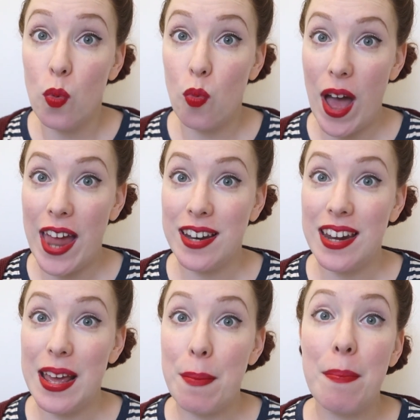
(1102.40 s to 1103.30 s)
when
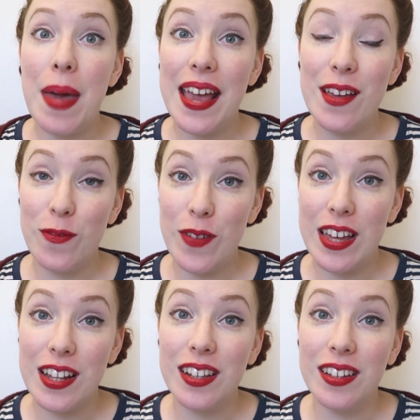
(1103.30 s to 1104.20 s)
it may
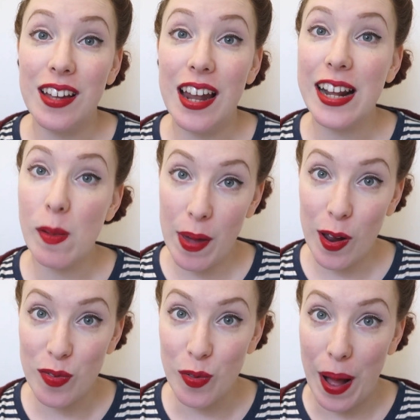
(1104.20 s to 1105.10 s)
feel a little bit
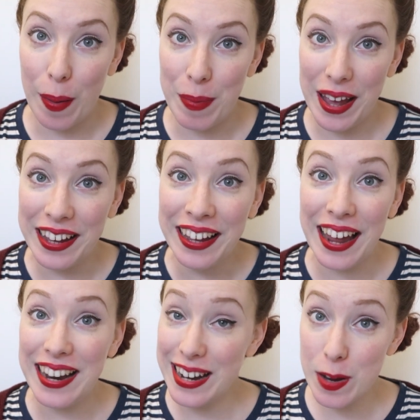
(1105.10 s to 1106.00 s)
overwhelming
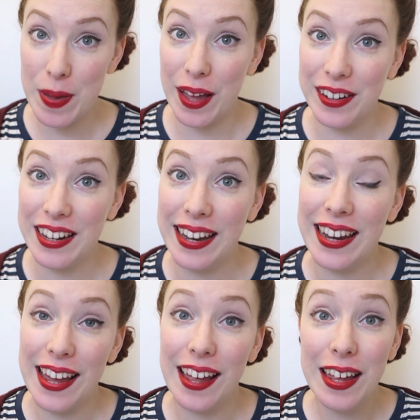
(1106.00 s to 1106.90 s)
and a little bit
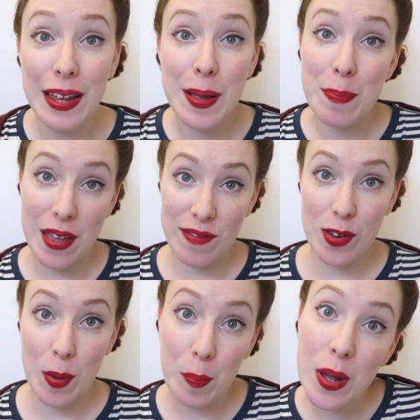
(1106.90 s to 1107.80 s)
unclear, but if
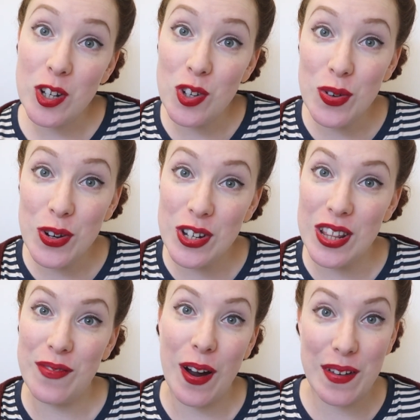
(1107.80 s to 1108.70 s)
you can push through to
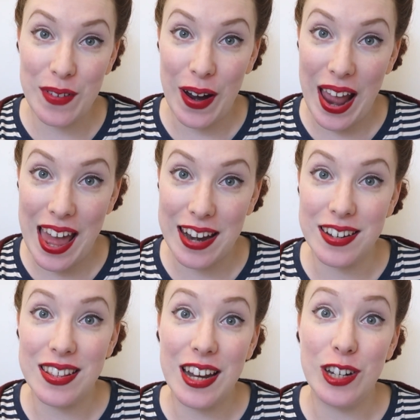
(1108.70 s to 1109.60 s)
the very, very
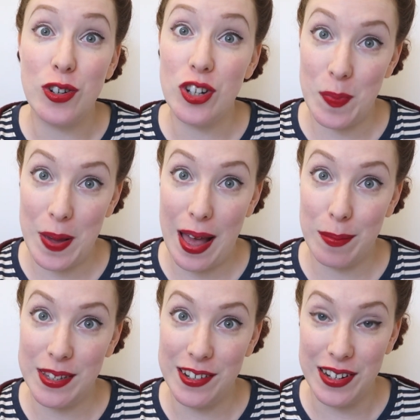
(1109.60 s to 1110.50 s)
end, then you should be
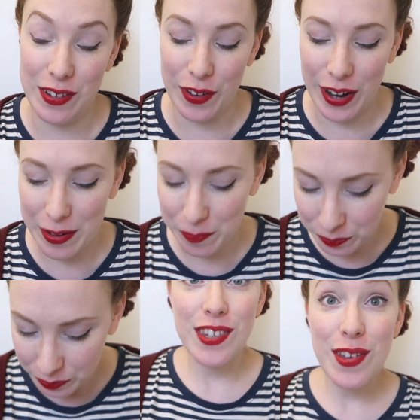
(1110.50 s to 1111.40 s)
absolutely fine.
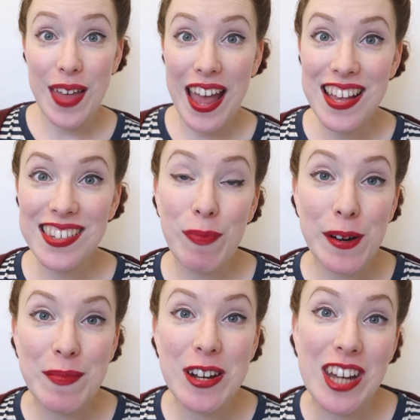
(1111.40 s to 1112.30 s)
So that is
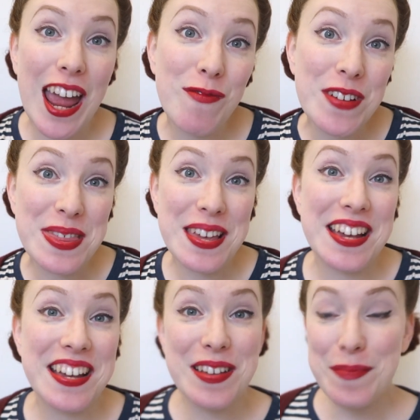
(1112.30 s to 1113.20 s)
pretty much
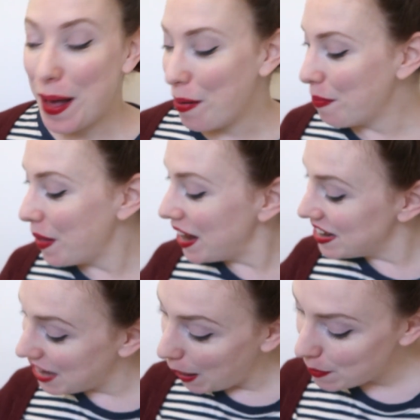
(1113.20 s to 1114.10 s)
everything about my
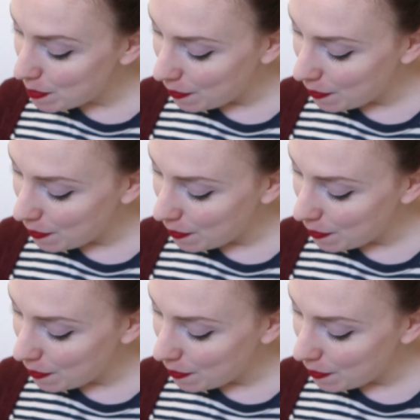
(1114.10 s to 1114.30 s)
nappy